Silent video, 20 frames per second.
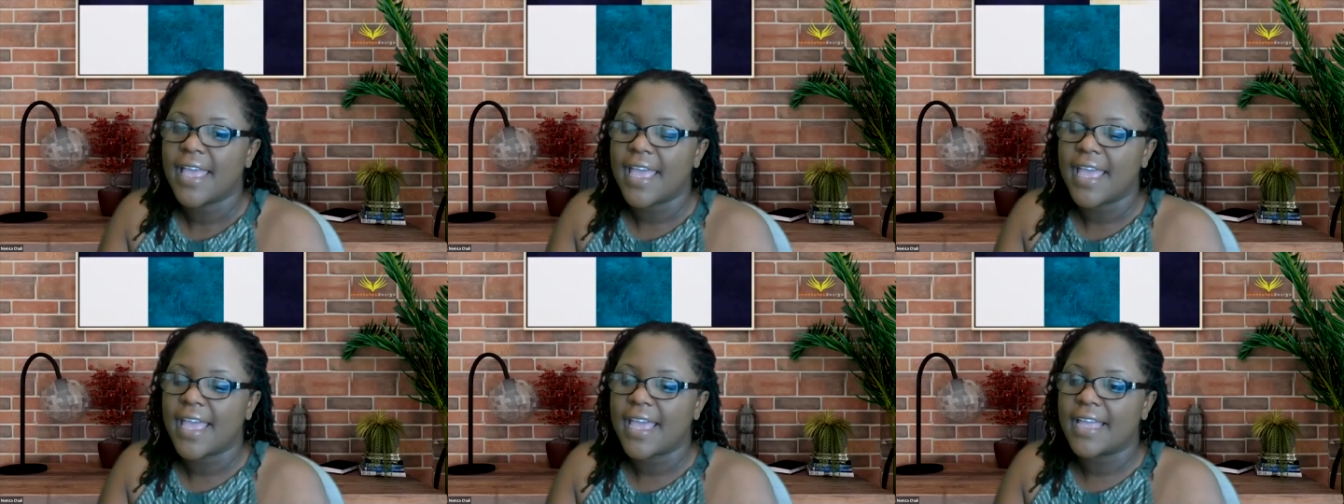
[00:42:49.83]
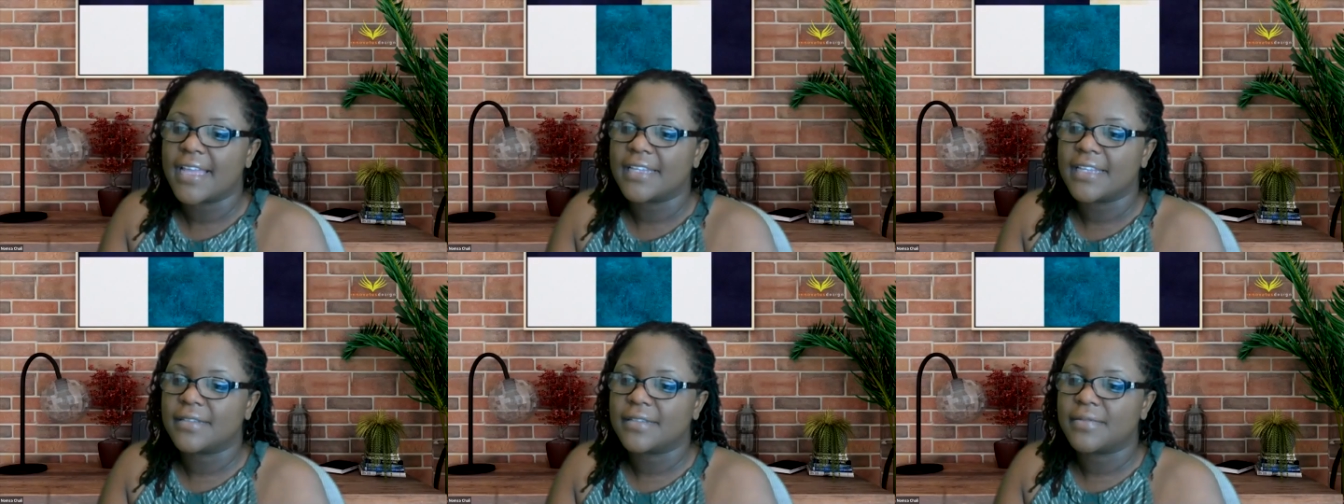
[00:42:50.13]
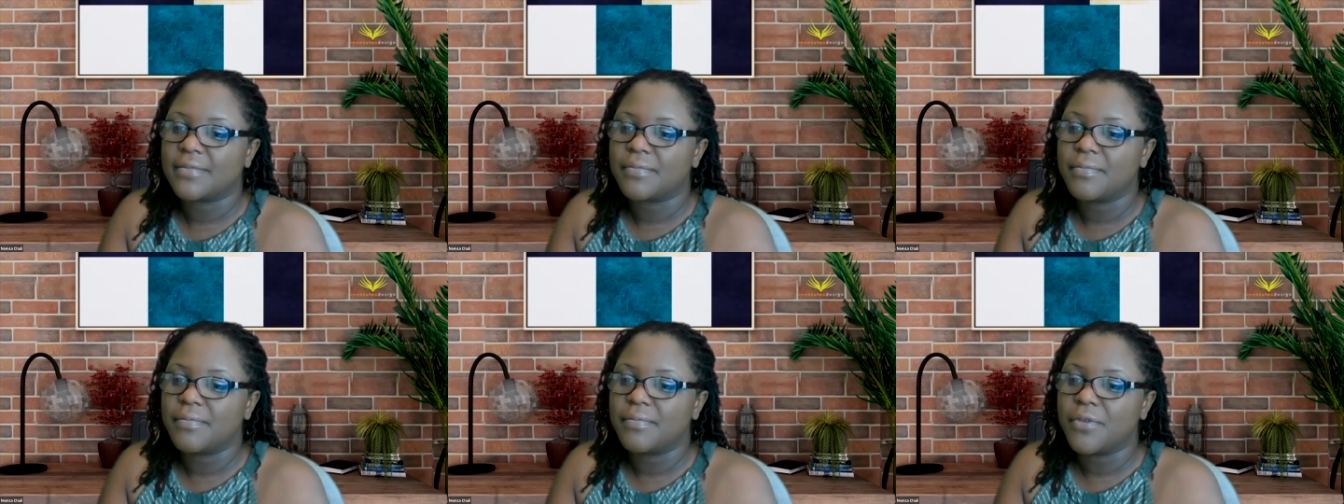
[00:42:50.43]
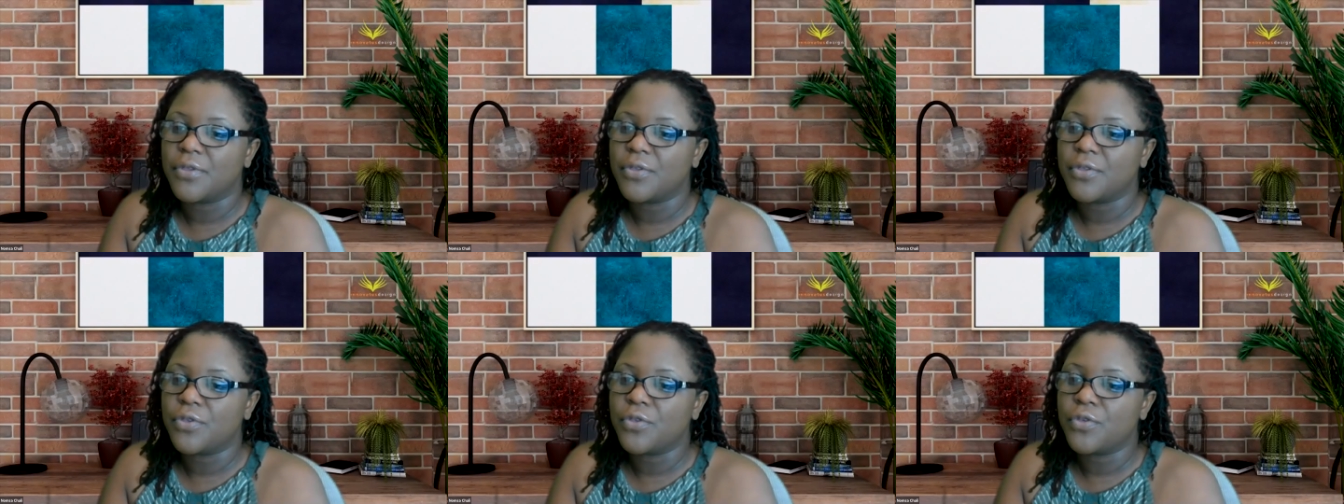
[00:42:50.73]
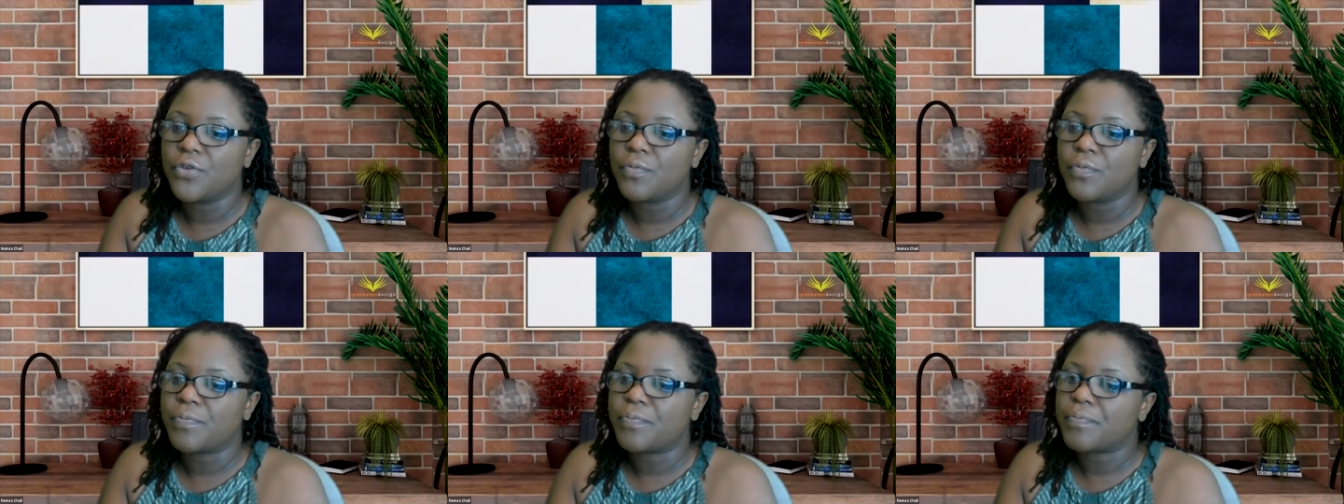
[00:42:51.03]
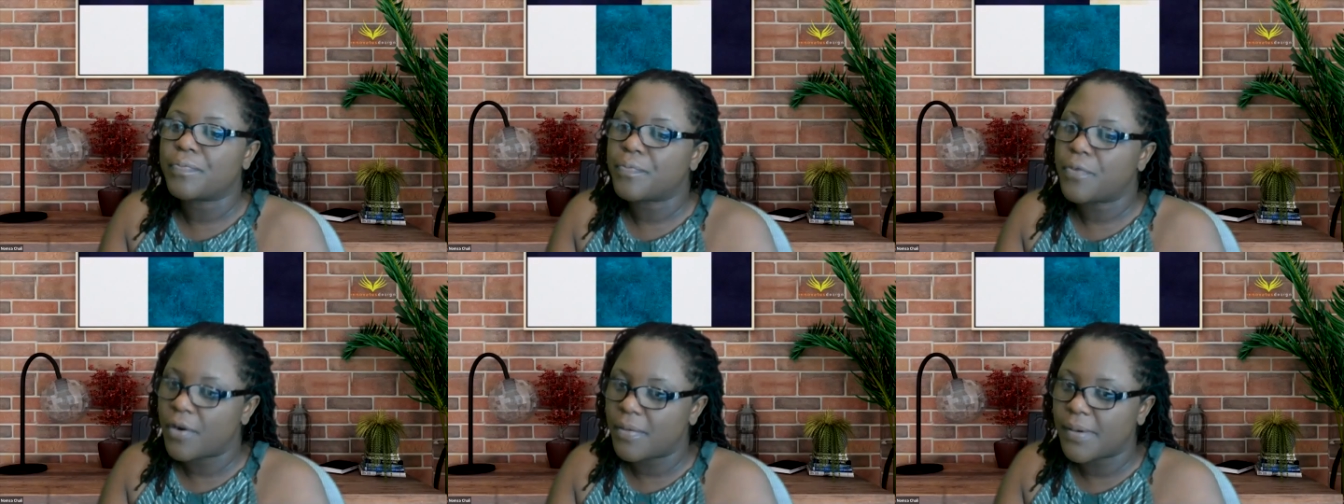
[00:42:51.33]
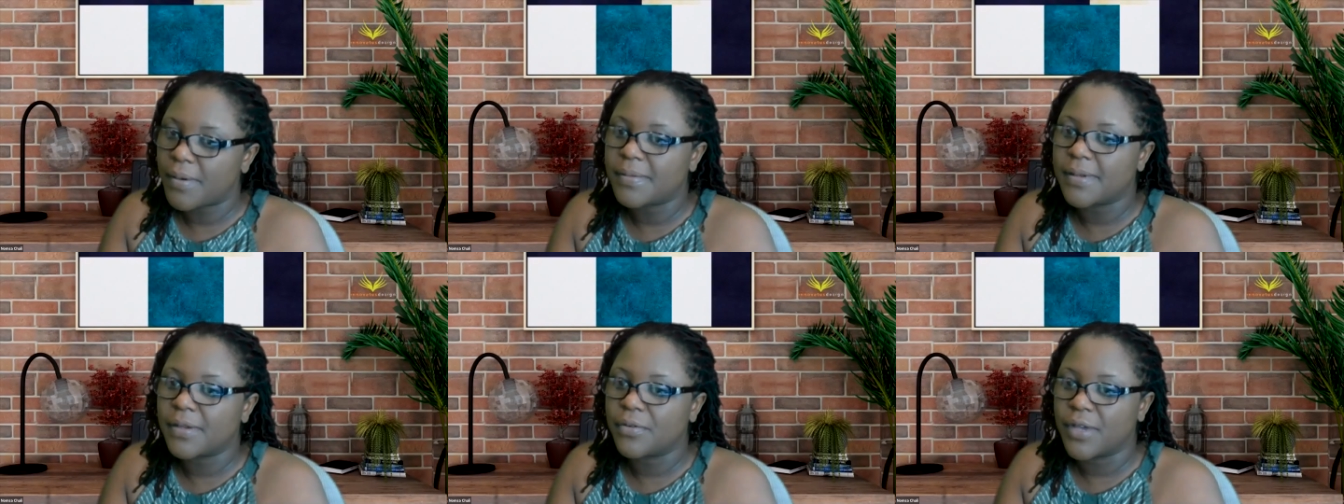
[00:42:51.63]
And you
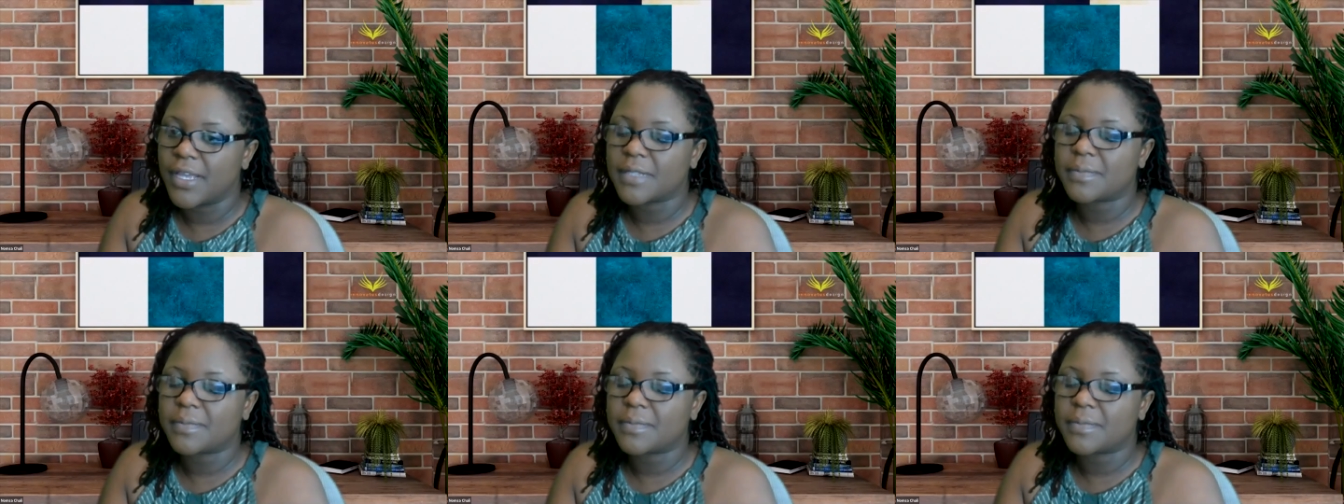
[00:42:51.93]
probably,